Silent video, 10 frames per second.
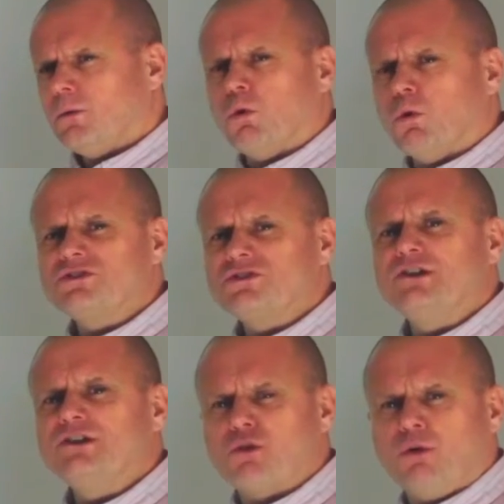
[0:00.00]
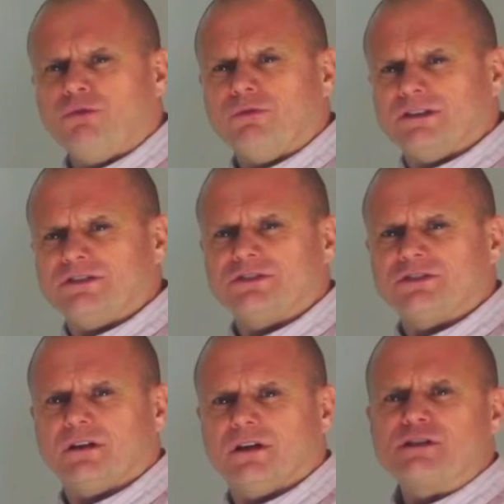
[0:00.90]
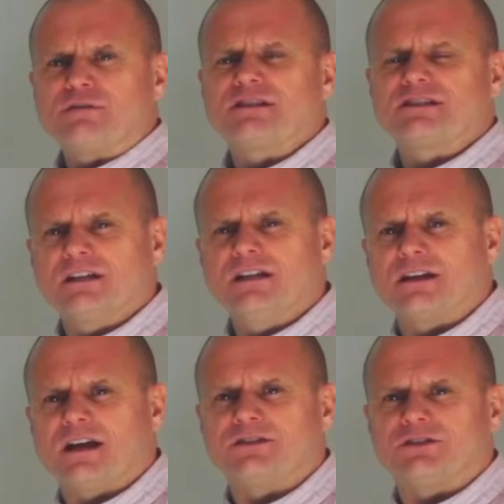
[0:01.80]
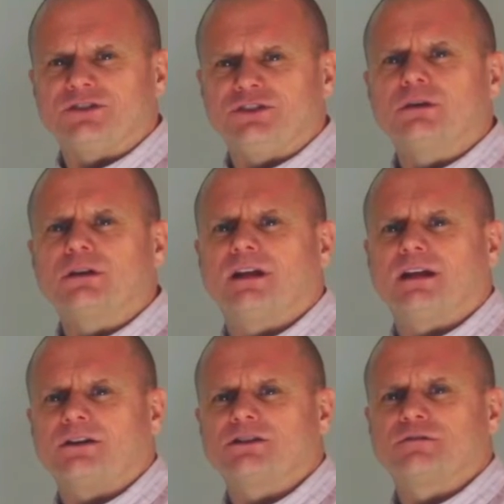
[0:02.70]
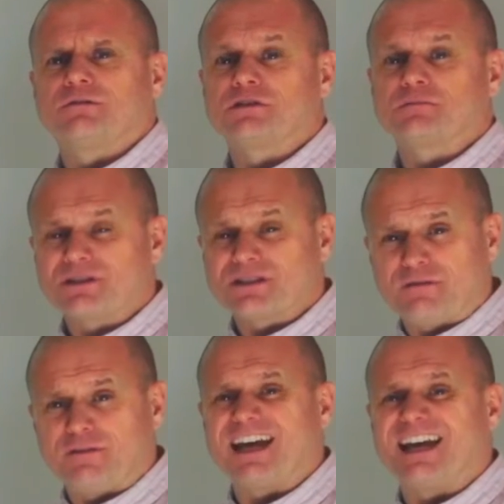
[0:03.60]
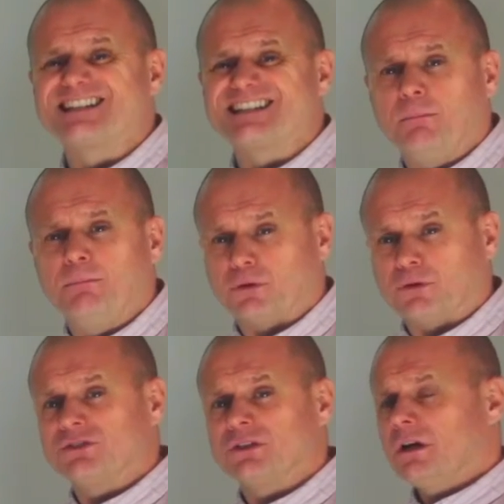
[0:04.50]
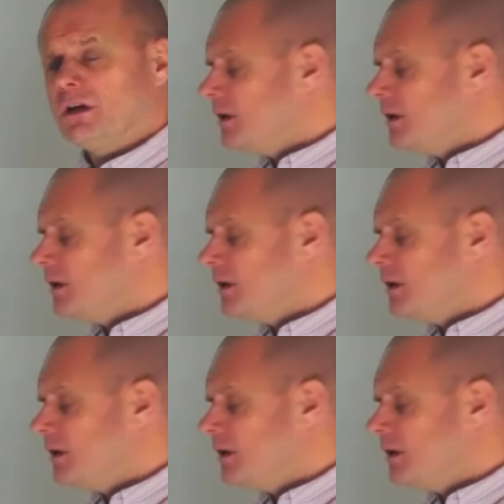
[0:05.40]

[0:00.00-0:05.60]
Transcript: Once they've drawn this, as a facilitator, you can then ask for specific examples